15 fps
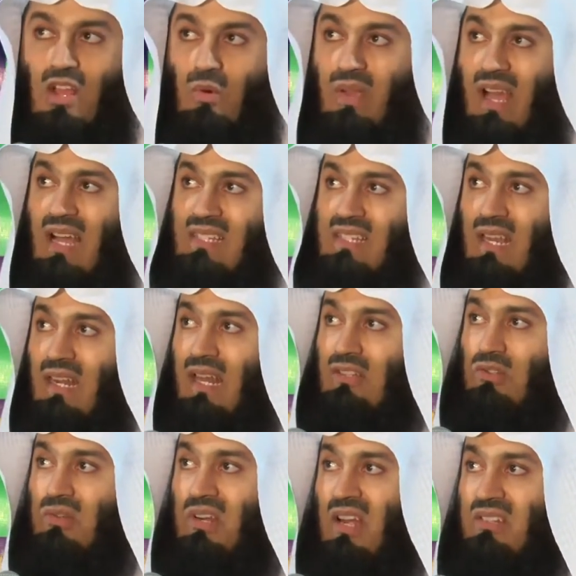We ask Allah
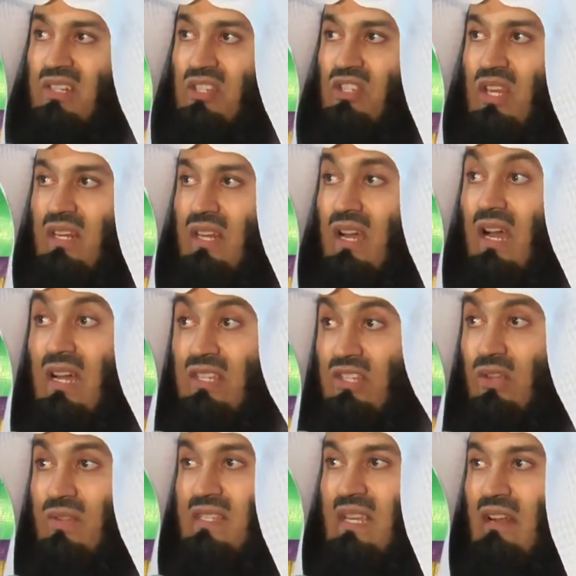to grant us Jannah.
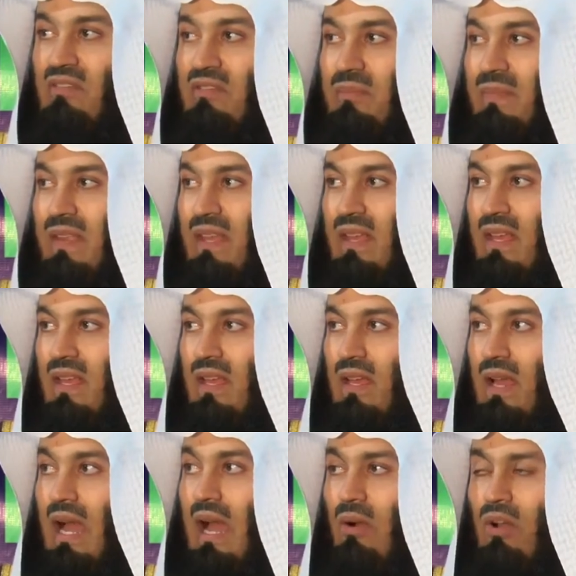Ask yourself,
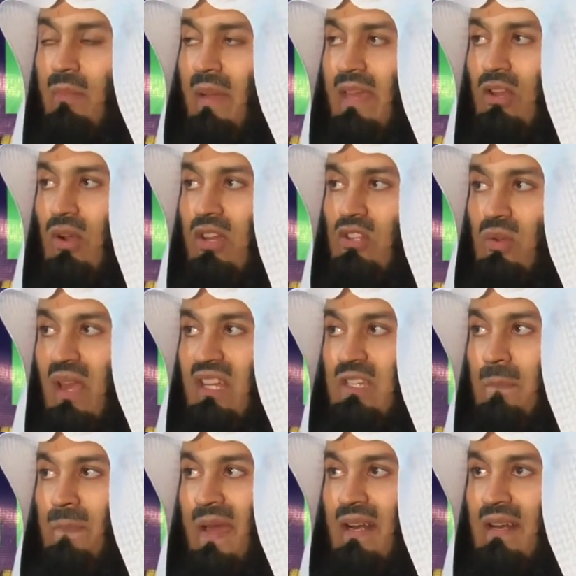how am I going to
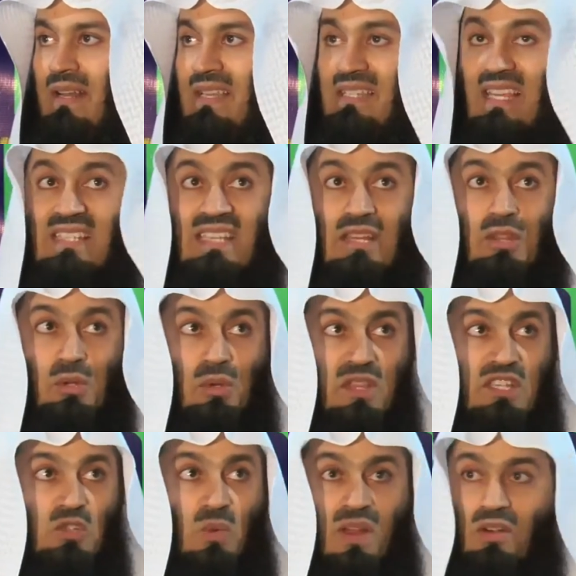enter paradise? Is it through
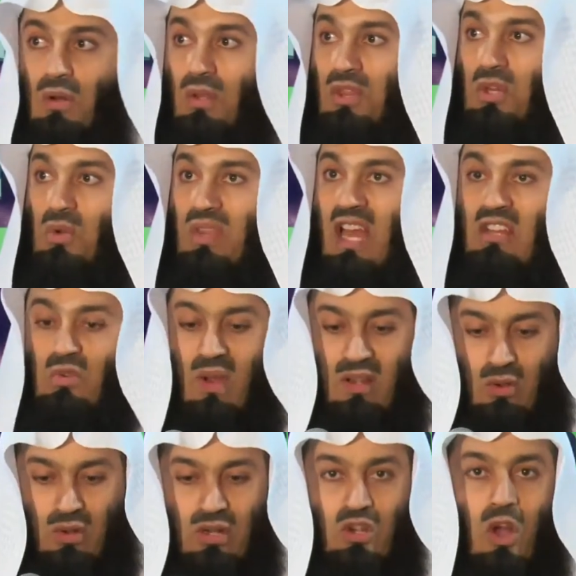this one or through that
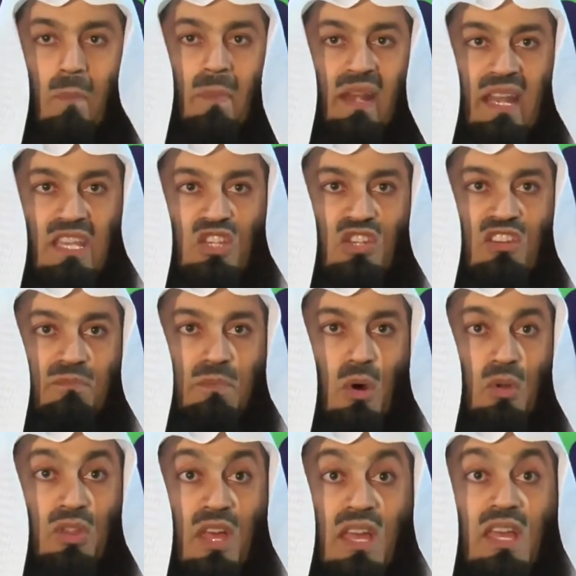one or a combination of
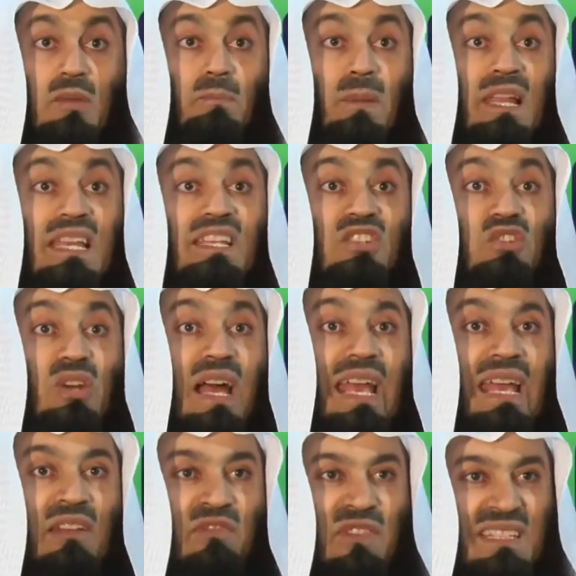both? Please try
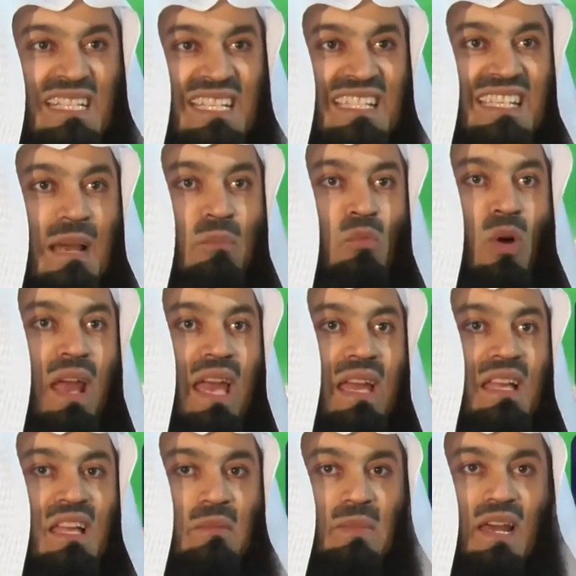and fit in somewhere.
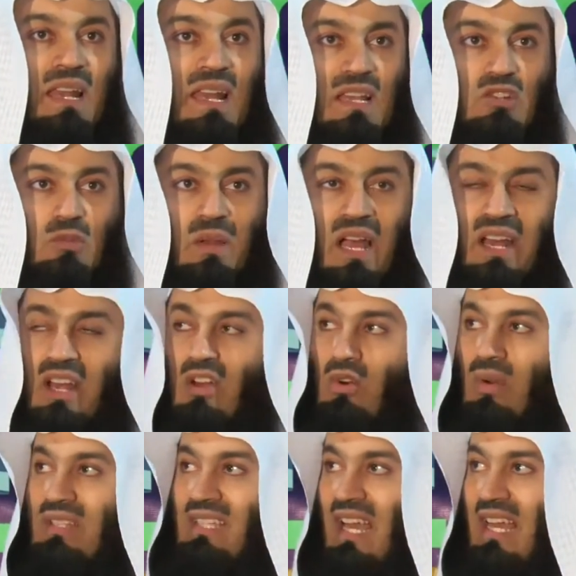May Allah subhanahu
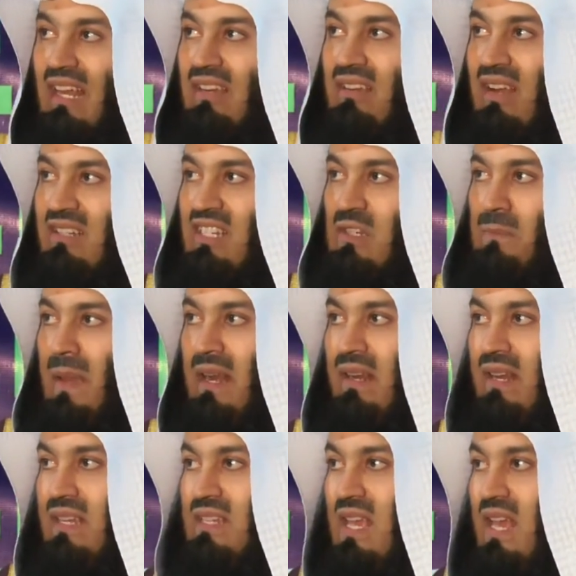wa ta'ala grant us
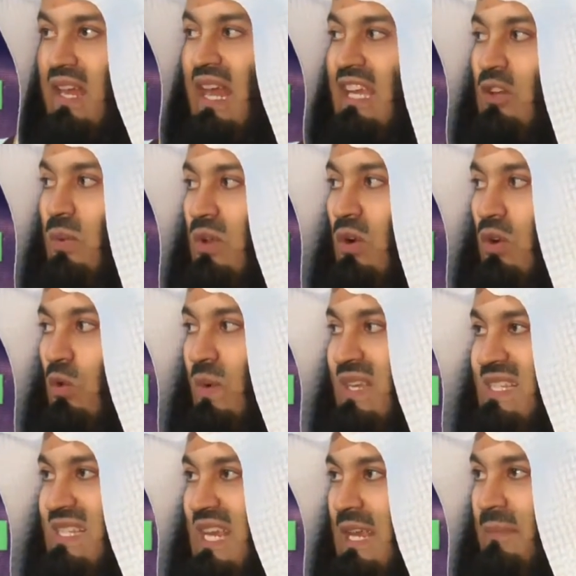paradise. Like we
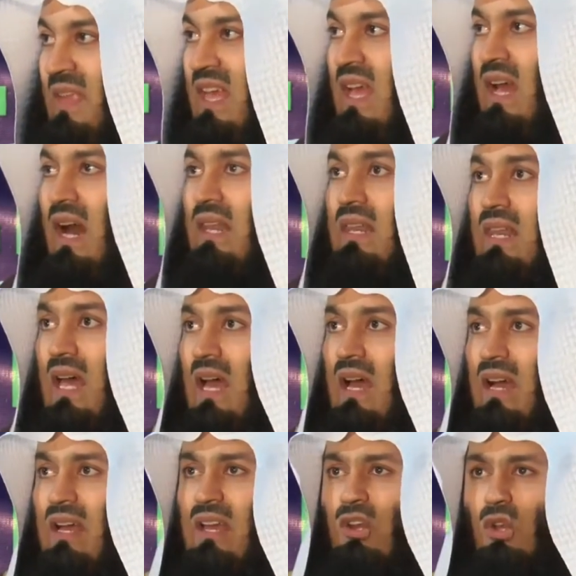always say,
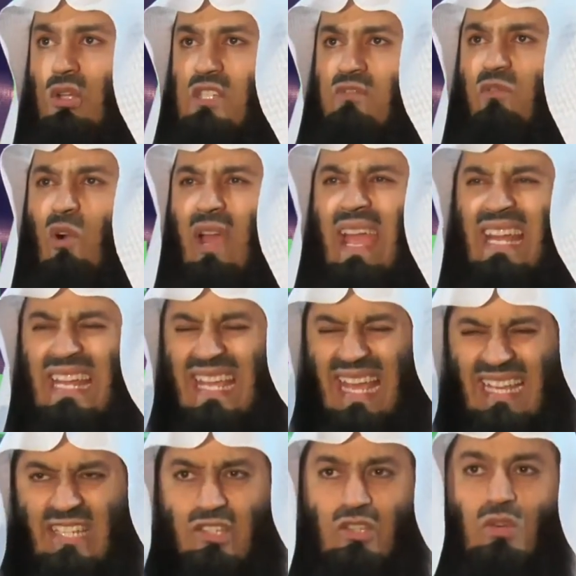Allah looks for any
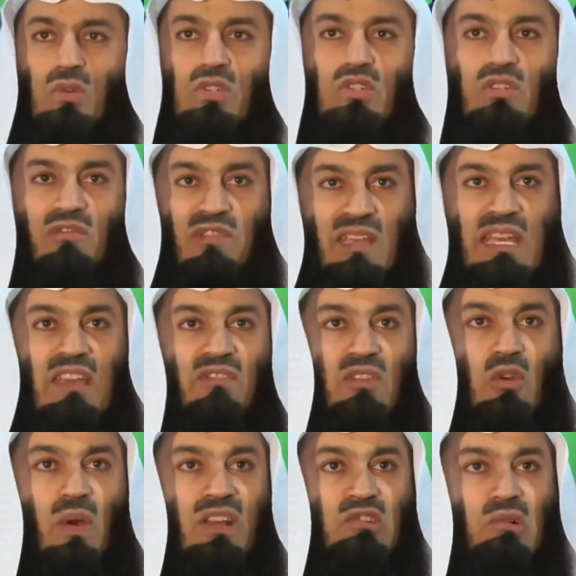excuse to forgive
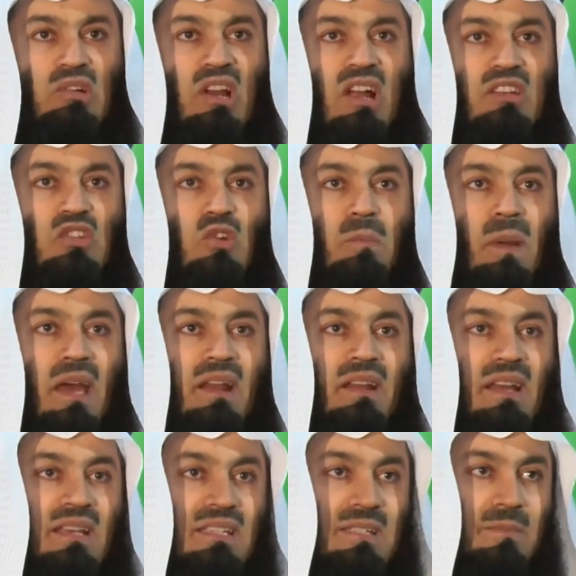you and to grant you
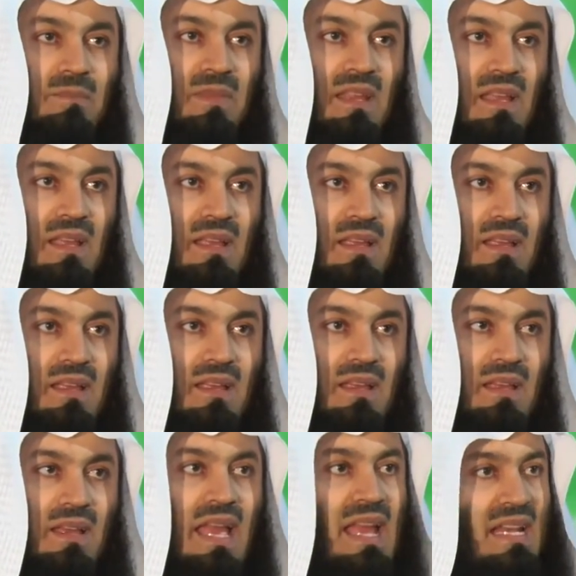paradise.
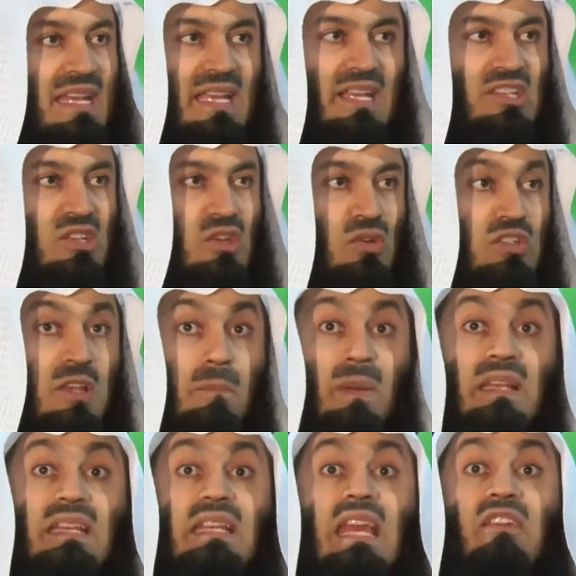Any excuse,
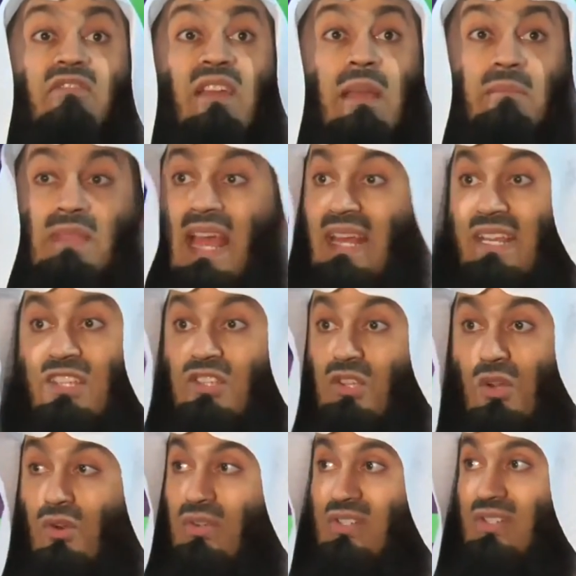but give Him that
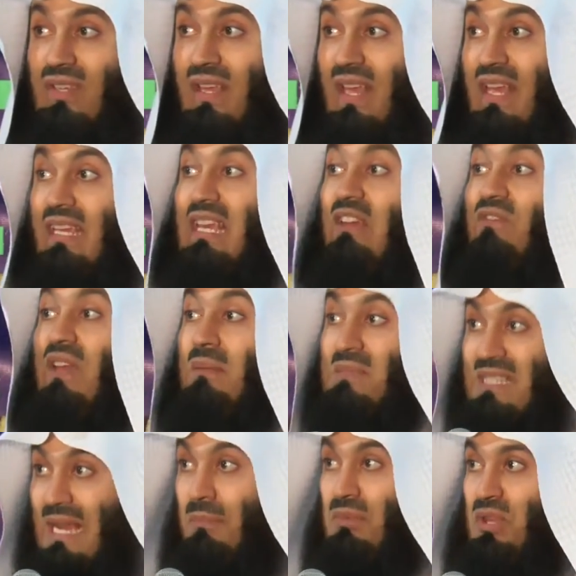excuse. Give Him
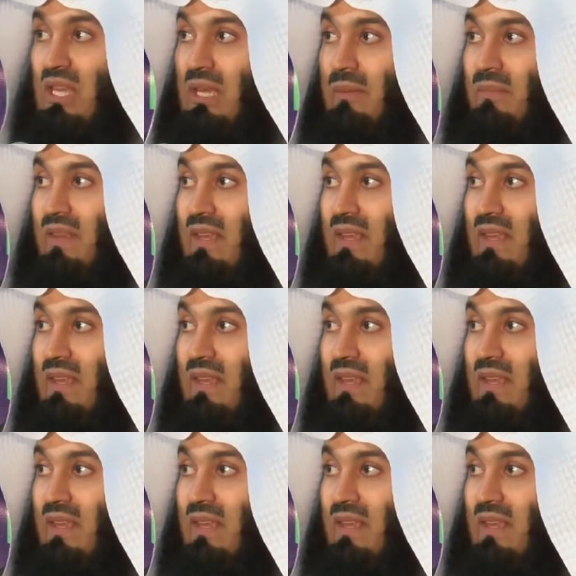something.